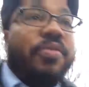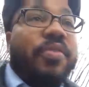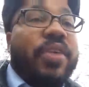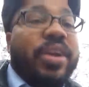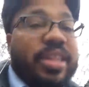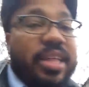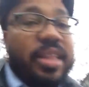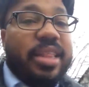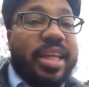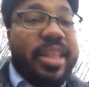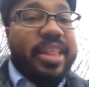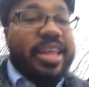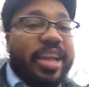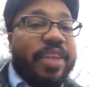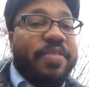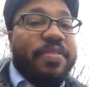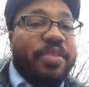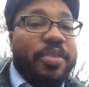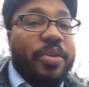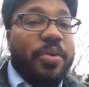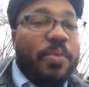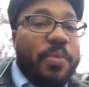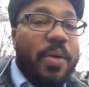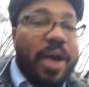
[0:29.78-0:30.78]
Really, they're there
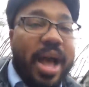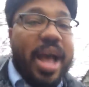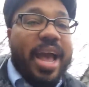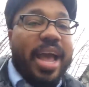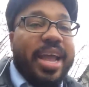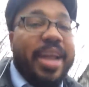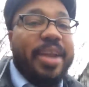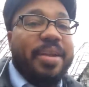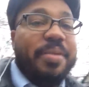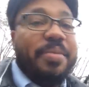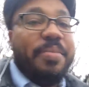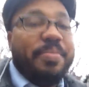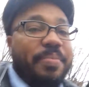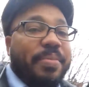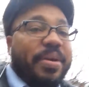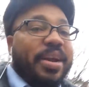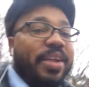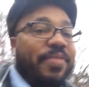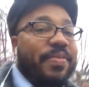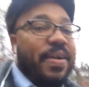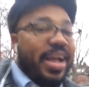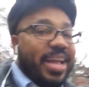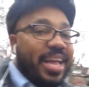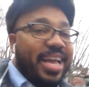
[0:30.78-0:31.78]
for the wine,
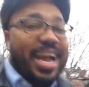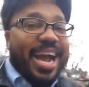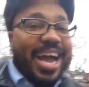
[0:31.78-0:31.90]
but if I can